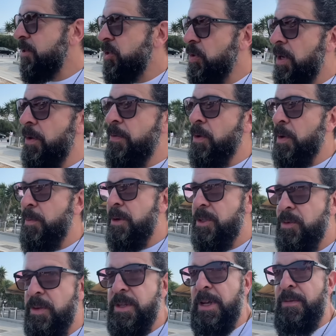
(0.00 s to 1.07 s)
Strait of
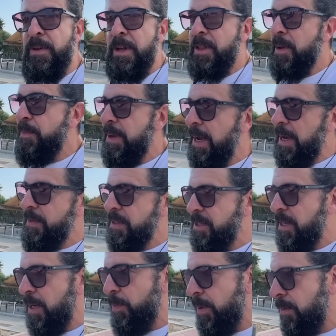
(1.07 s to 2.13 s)
Hormuz would definitely be on the
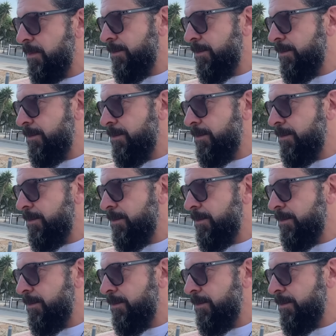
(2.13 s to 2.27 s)
table.